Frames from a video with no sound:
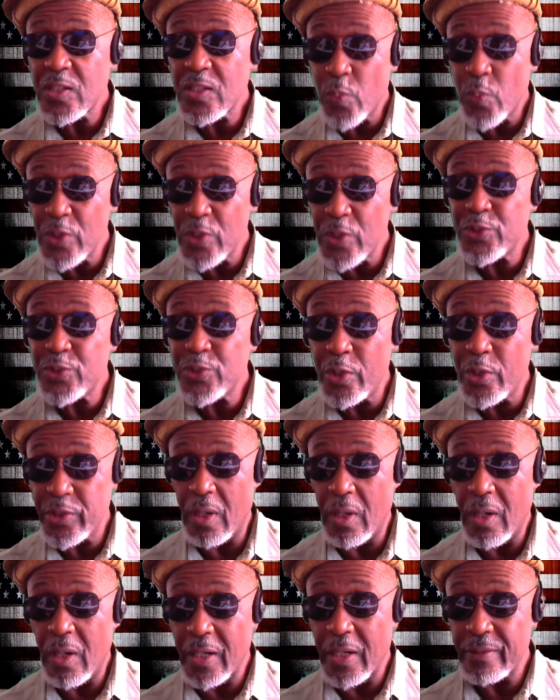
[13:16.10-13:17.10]
you're doing to your heart.
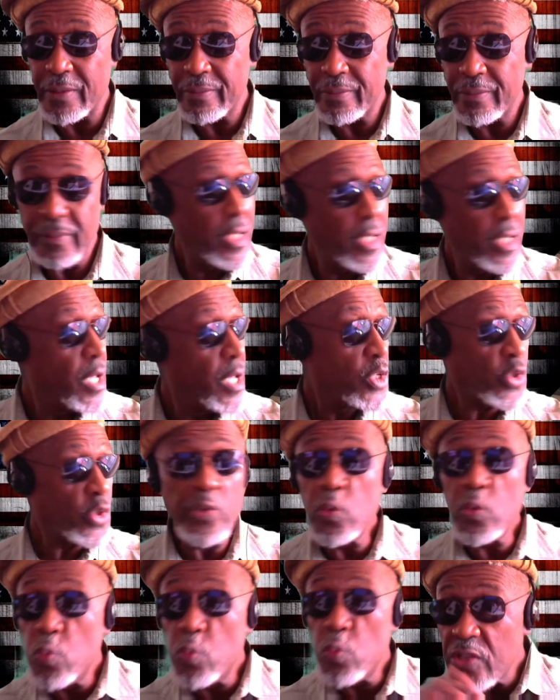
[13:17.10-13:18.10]
So if you
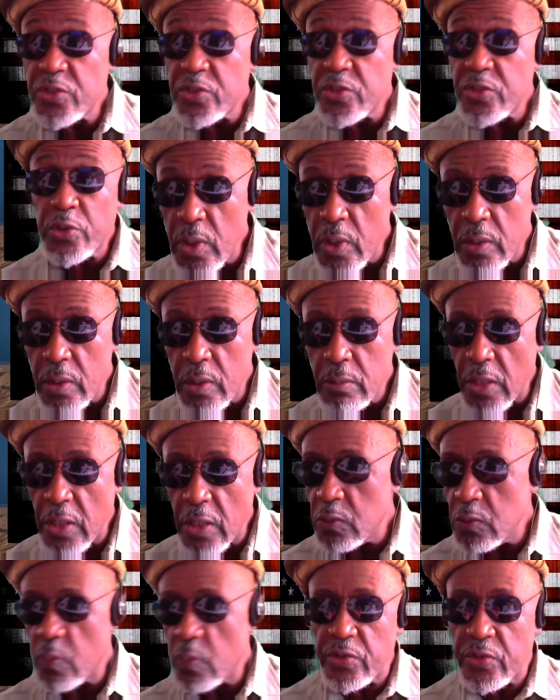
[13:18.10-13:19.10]
rush it through it, then you're
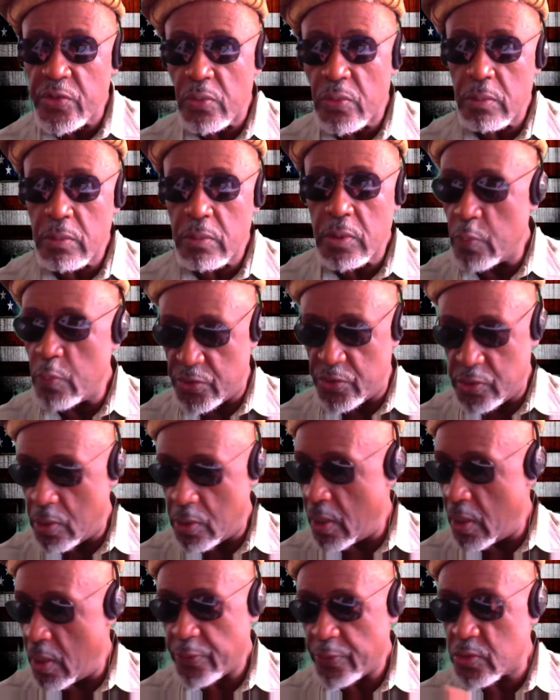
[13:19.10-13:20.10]
rushing your heart through,
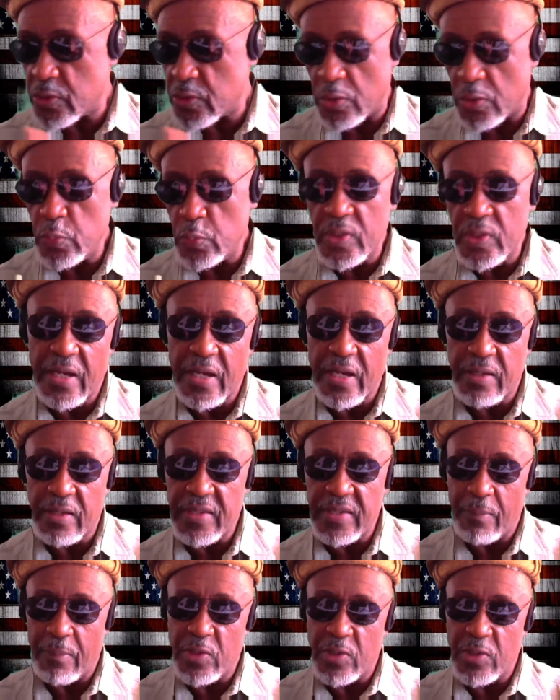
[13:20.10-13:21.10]
so you're really not getting that much
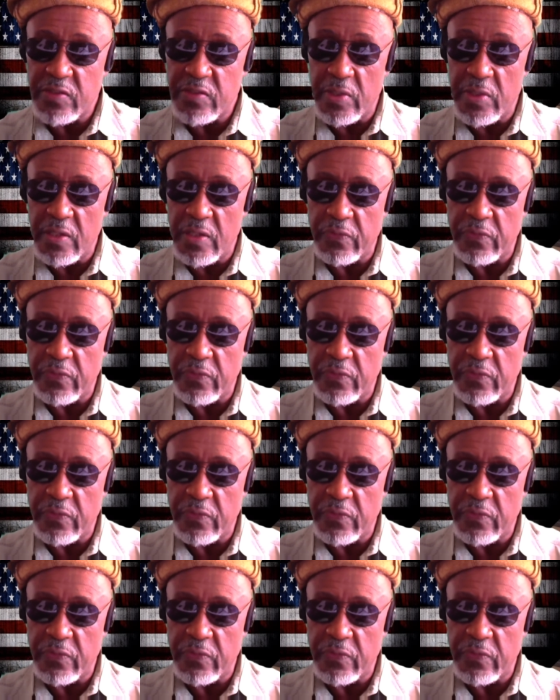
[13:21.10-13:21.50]
of a benefit.